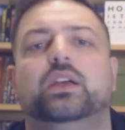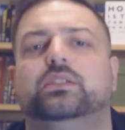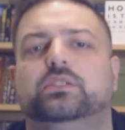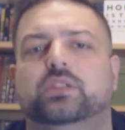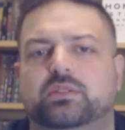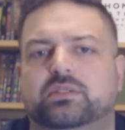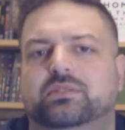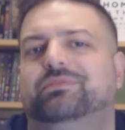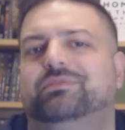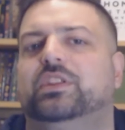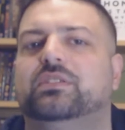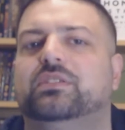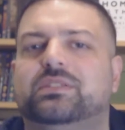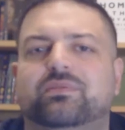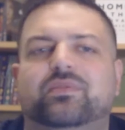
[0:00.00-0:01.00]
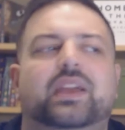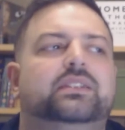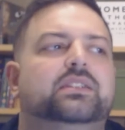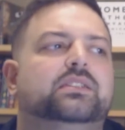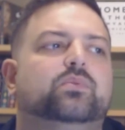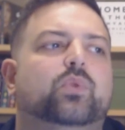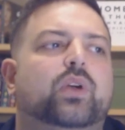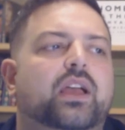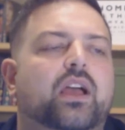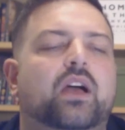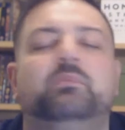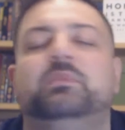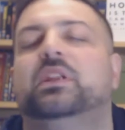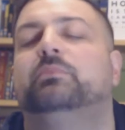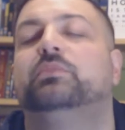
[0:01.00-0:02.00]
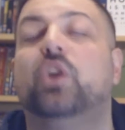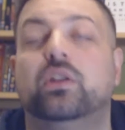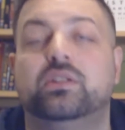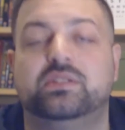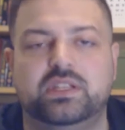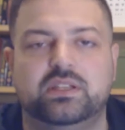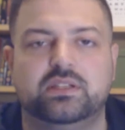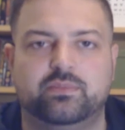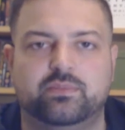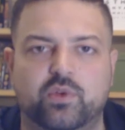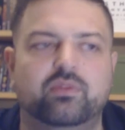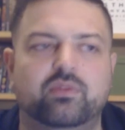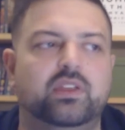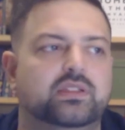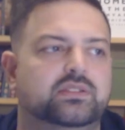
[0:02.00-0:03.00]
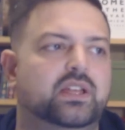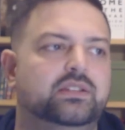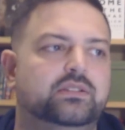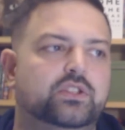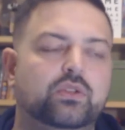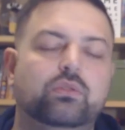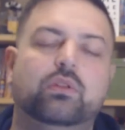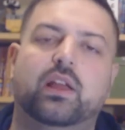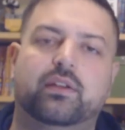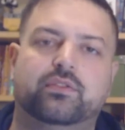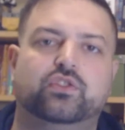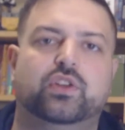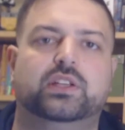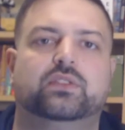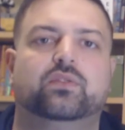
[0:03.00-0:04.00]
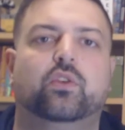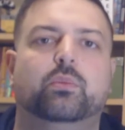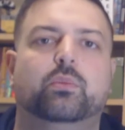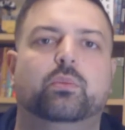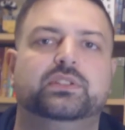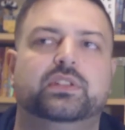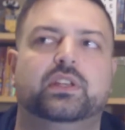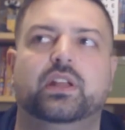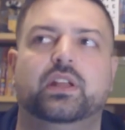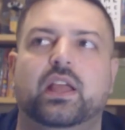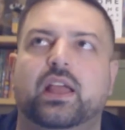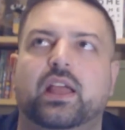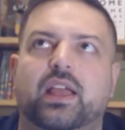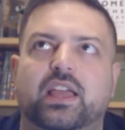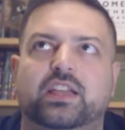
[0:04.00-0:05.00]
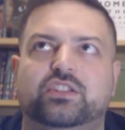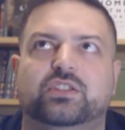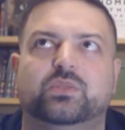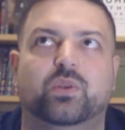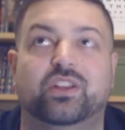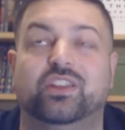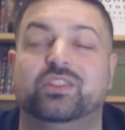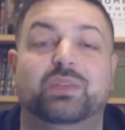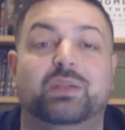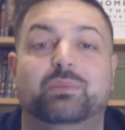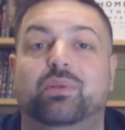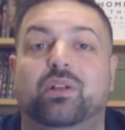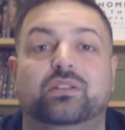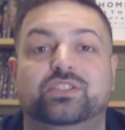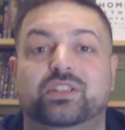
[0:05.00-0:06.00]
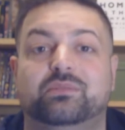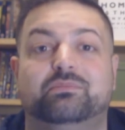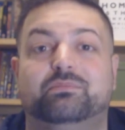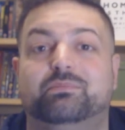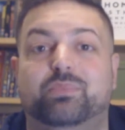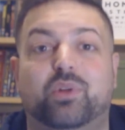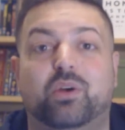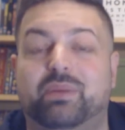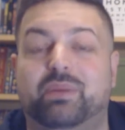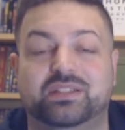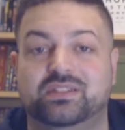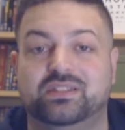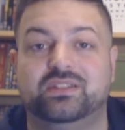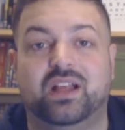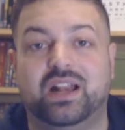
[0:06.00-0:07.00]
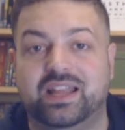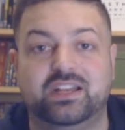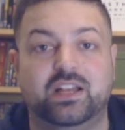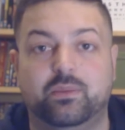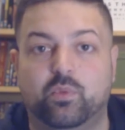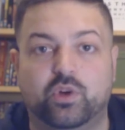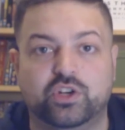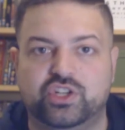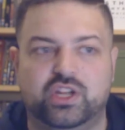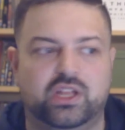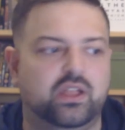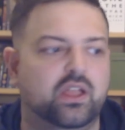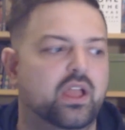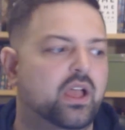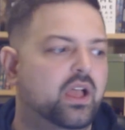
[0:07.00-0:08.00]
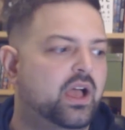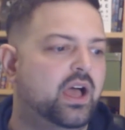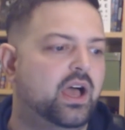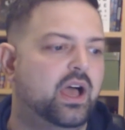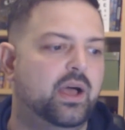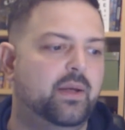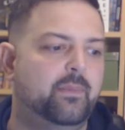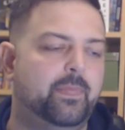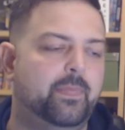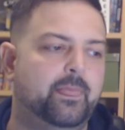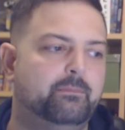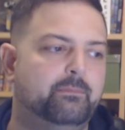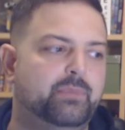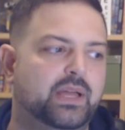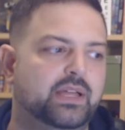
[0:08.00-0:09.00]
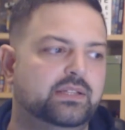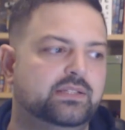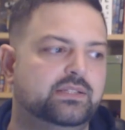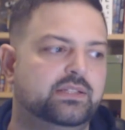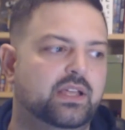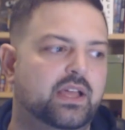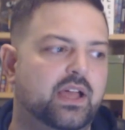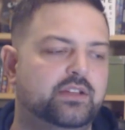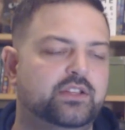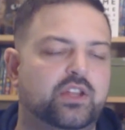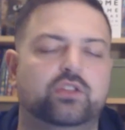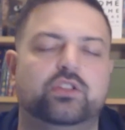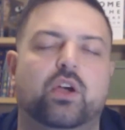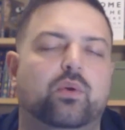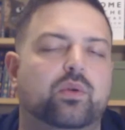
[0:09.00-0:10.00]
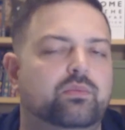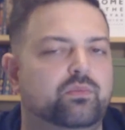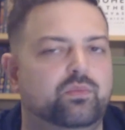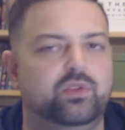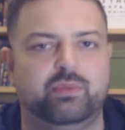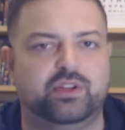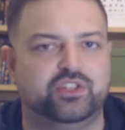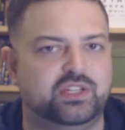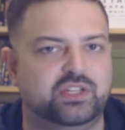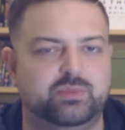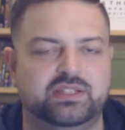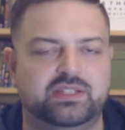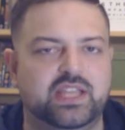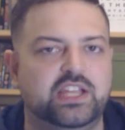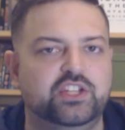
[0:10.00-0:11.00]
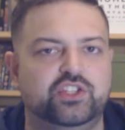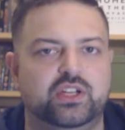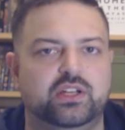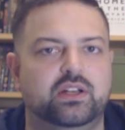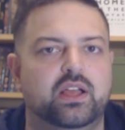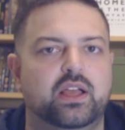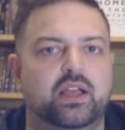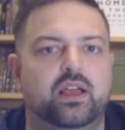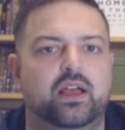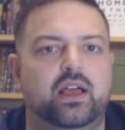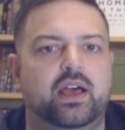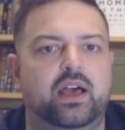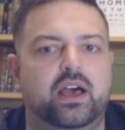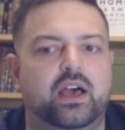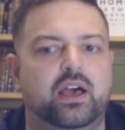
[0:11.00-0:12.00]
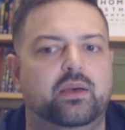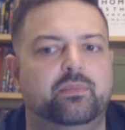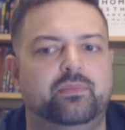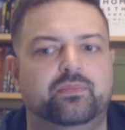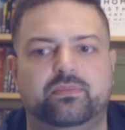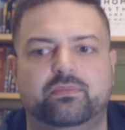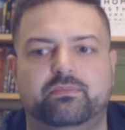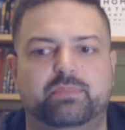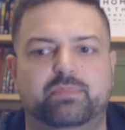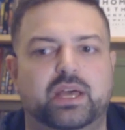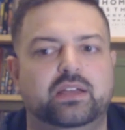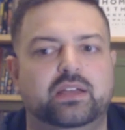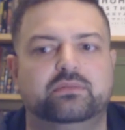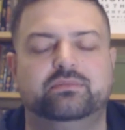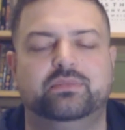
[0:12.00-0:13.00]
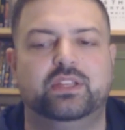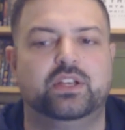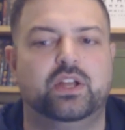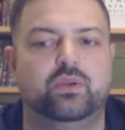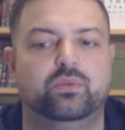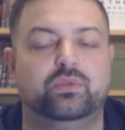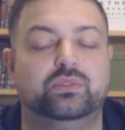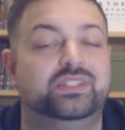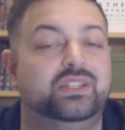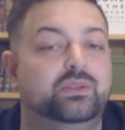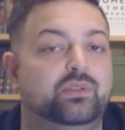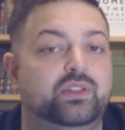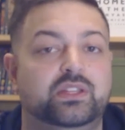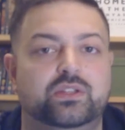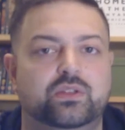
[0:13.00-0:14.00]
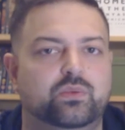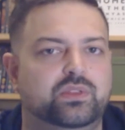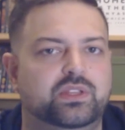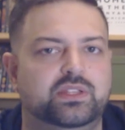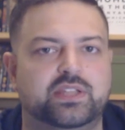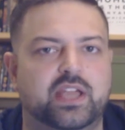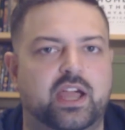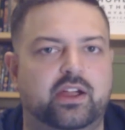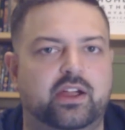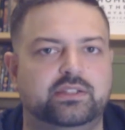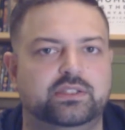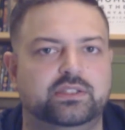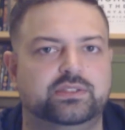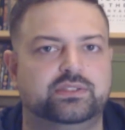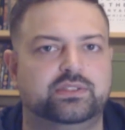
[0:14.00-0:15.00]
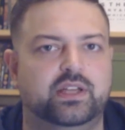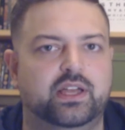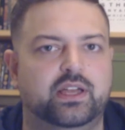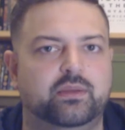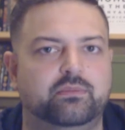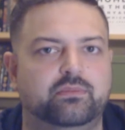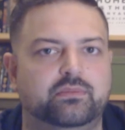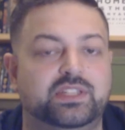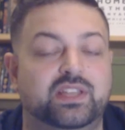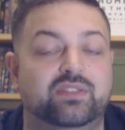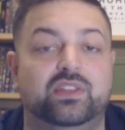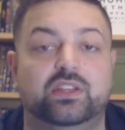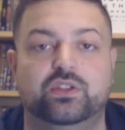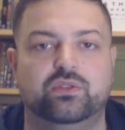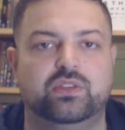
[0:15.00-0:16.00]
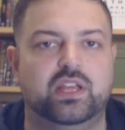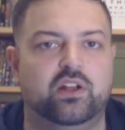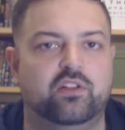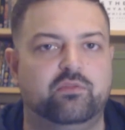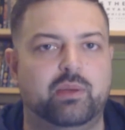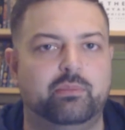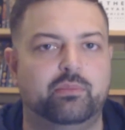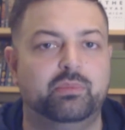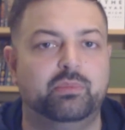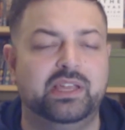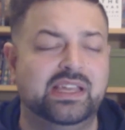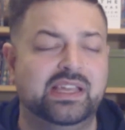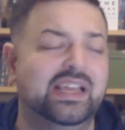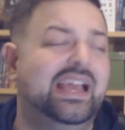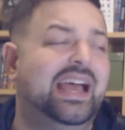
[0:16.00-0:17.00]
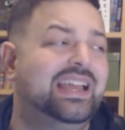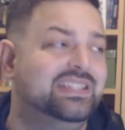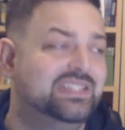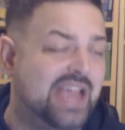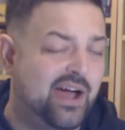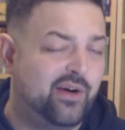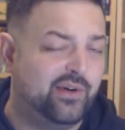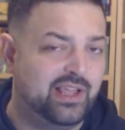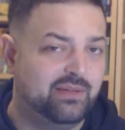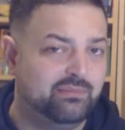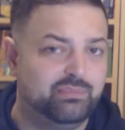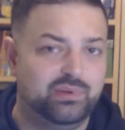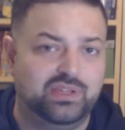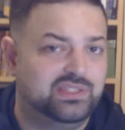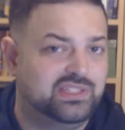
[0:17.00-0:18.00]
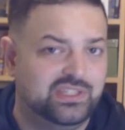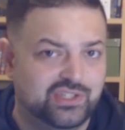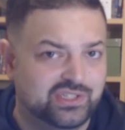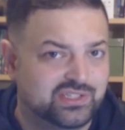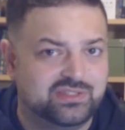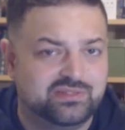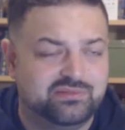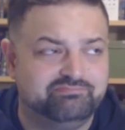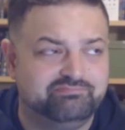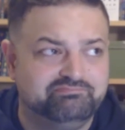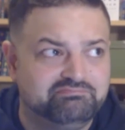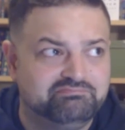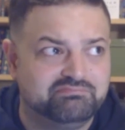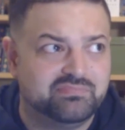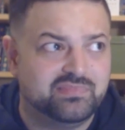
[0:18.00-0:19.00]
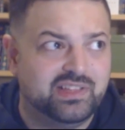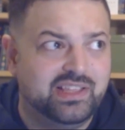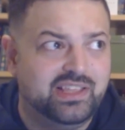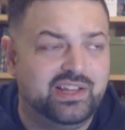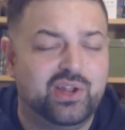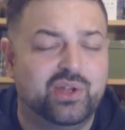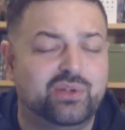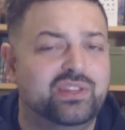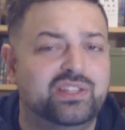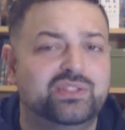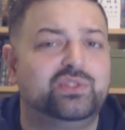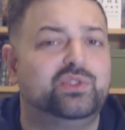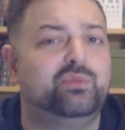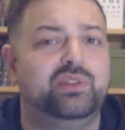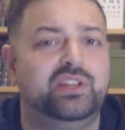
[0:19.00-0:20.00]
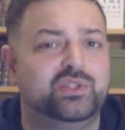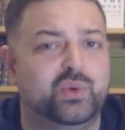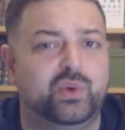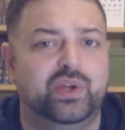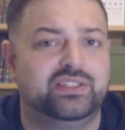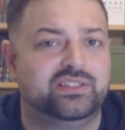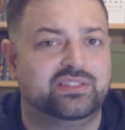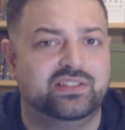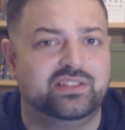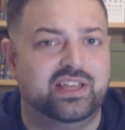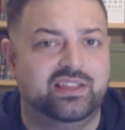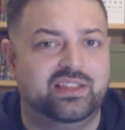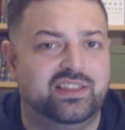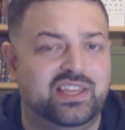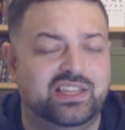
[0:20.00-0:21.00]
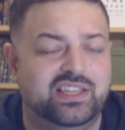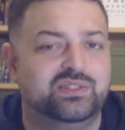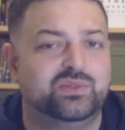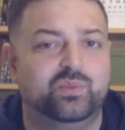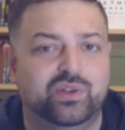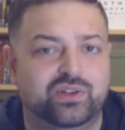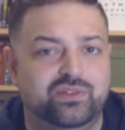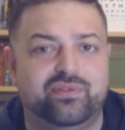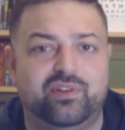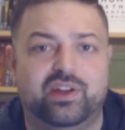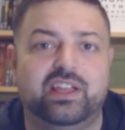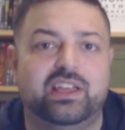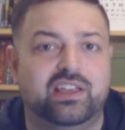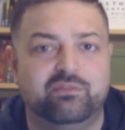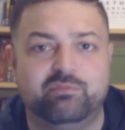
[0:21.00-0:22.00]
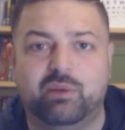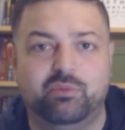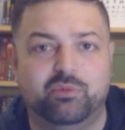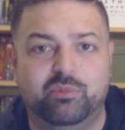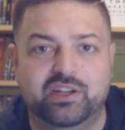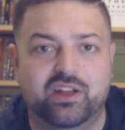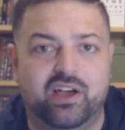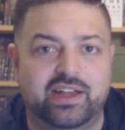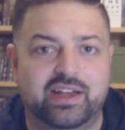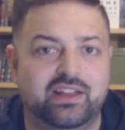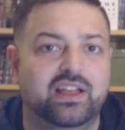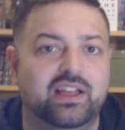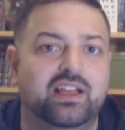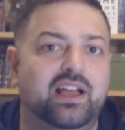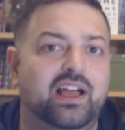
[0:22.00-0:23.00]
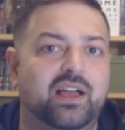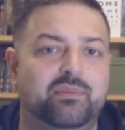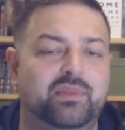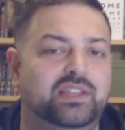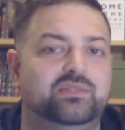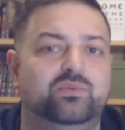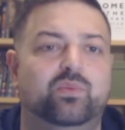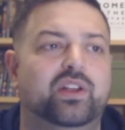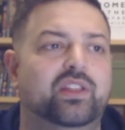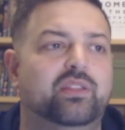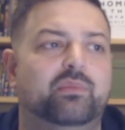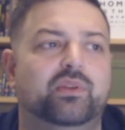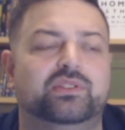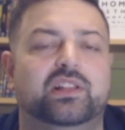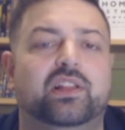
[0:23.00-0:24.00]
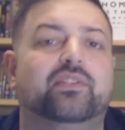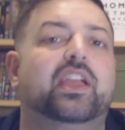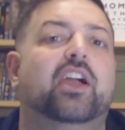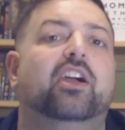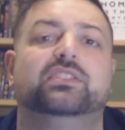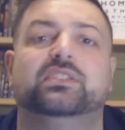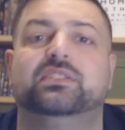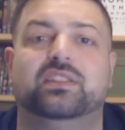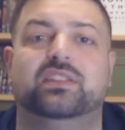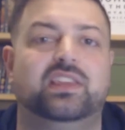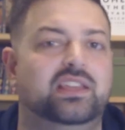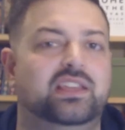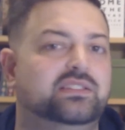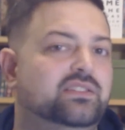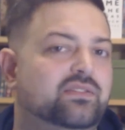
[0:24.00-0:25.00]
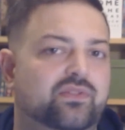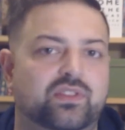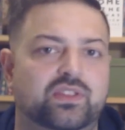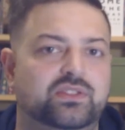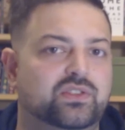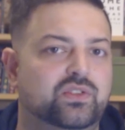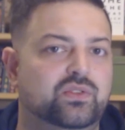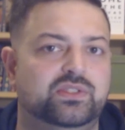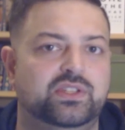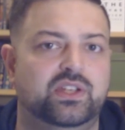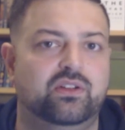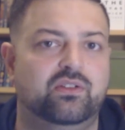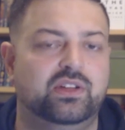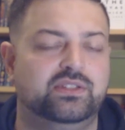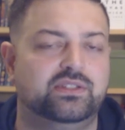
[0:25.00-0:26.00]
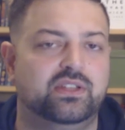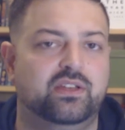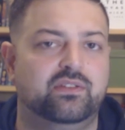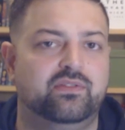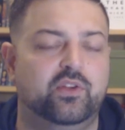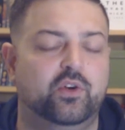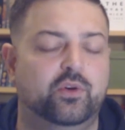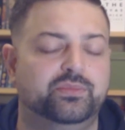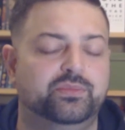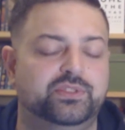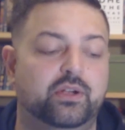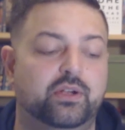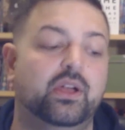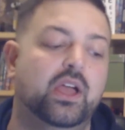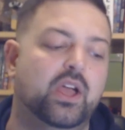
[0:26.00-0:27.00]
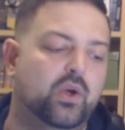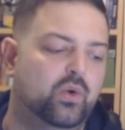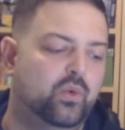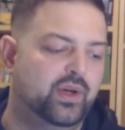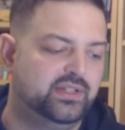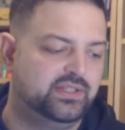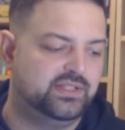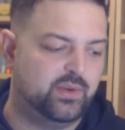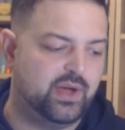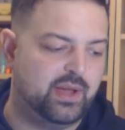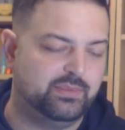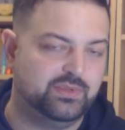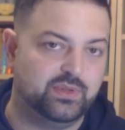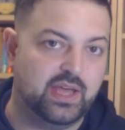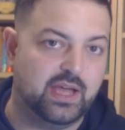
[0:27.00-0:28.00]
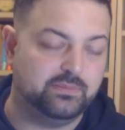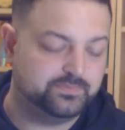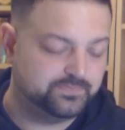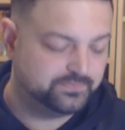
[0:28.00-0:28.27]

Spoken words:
So, some factors where, I'm going to see this movie because I do love Transformers, and it's just one of those big budget blockbusters I'll end up watching. But I don't go in with much expectation. But we'll see what they do with these characters. See if they do kill off Bumblebee. I doubt it, because he just, there's too many toys. Kids would freak if Bumblebee died. He's one of the most loved characters of the kids for these new series films. So we'll wait to see what happens with that.